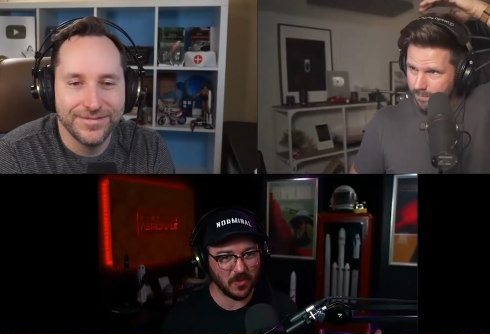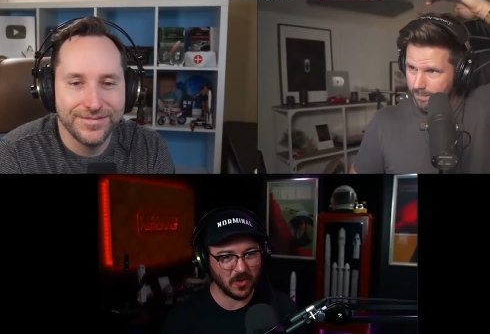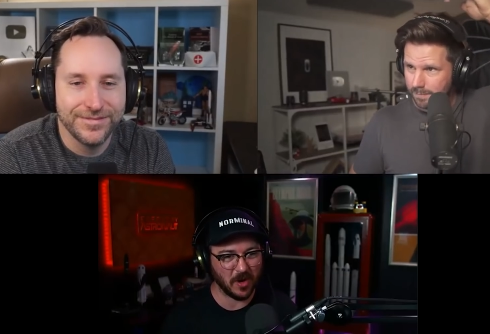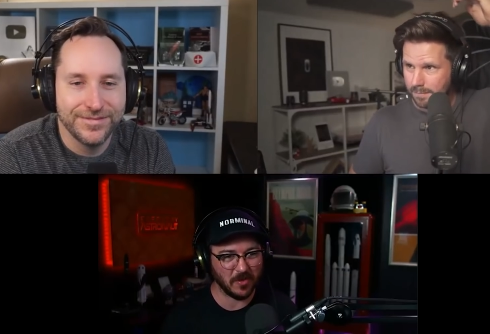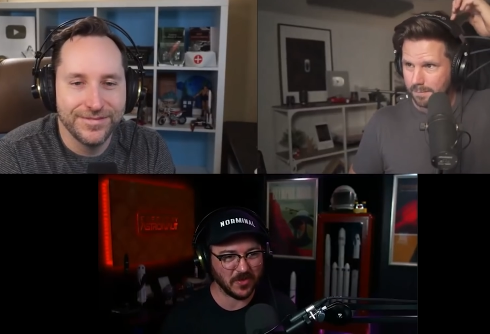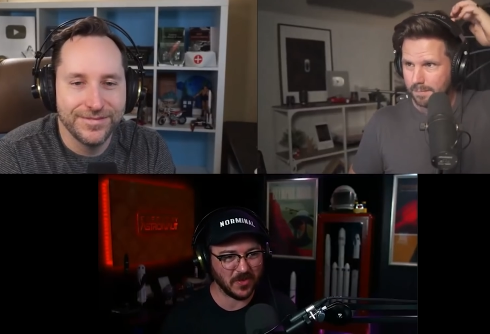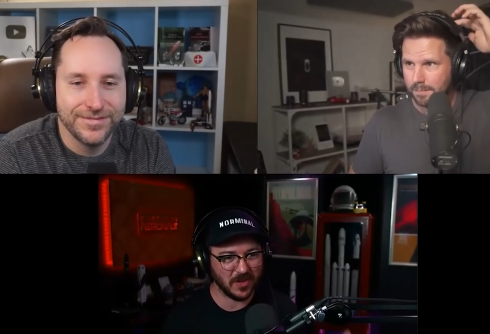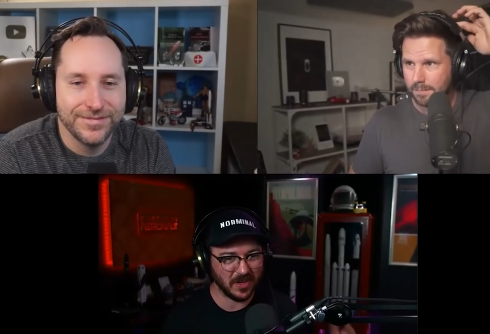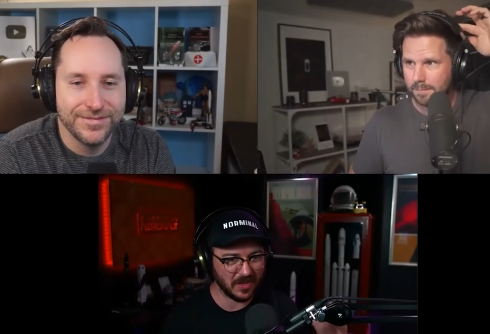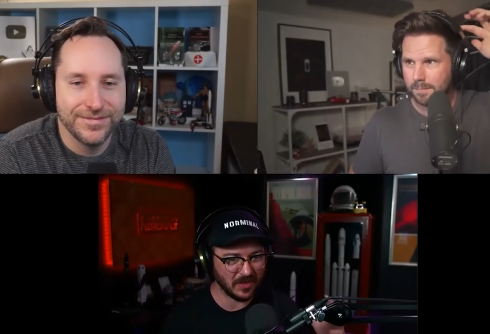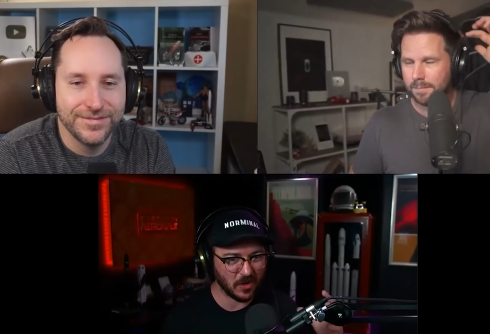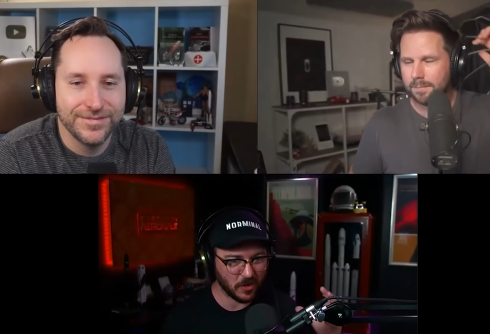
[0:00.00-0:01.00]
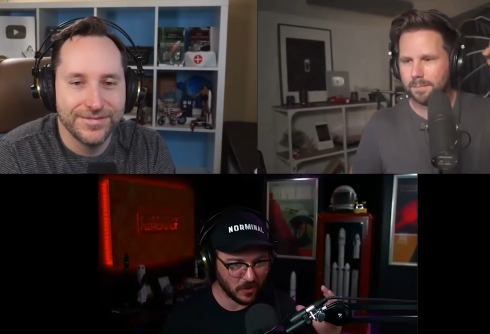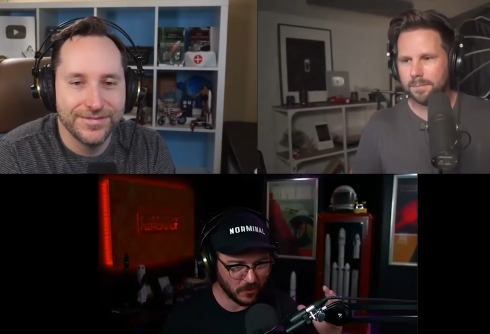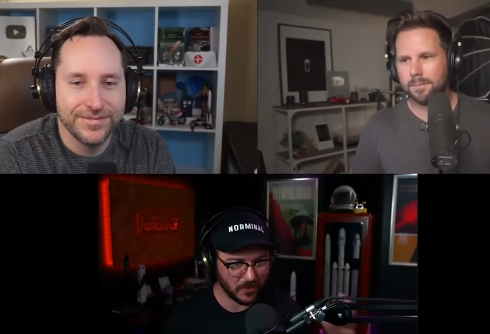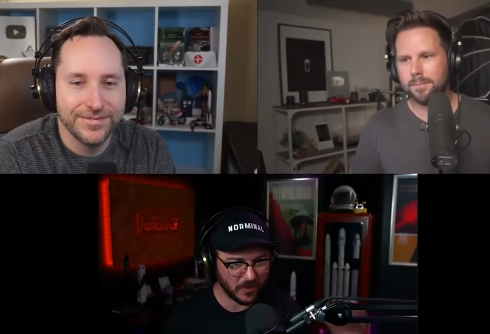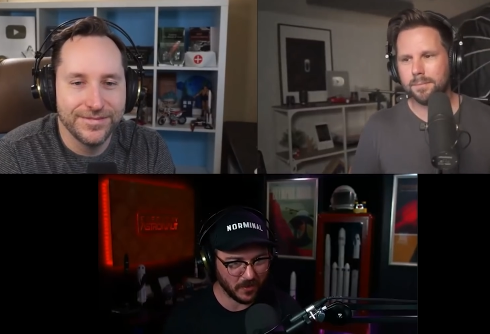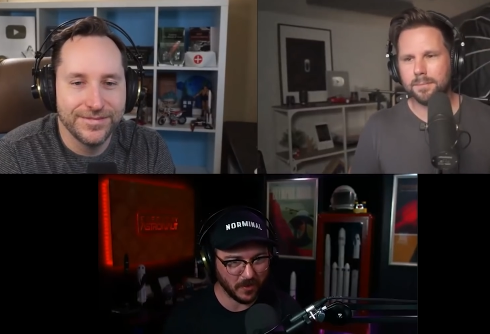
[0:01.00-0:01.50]
Speaker 1: arbitrary, and it's harder for me to
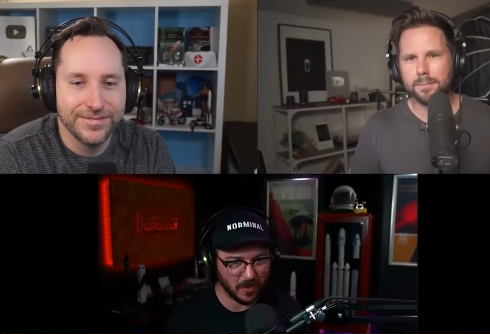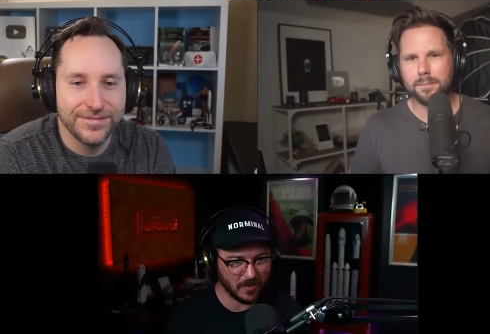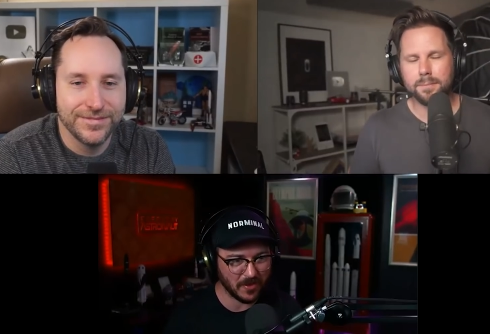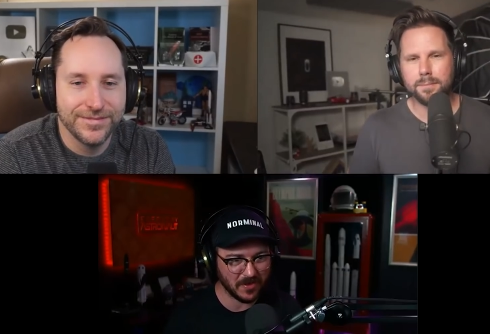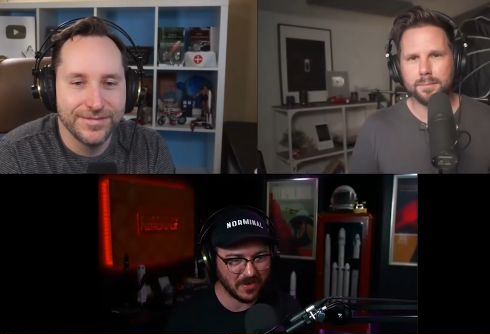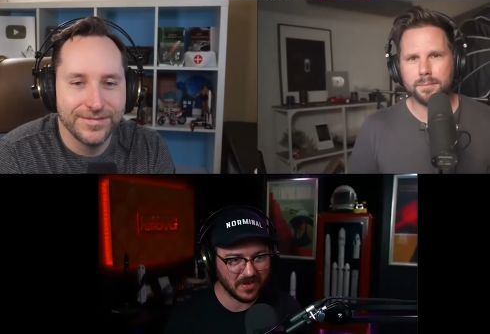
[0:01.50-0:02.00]
remember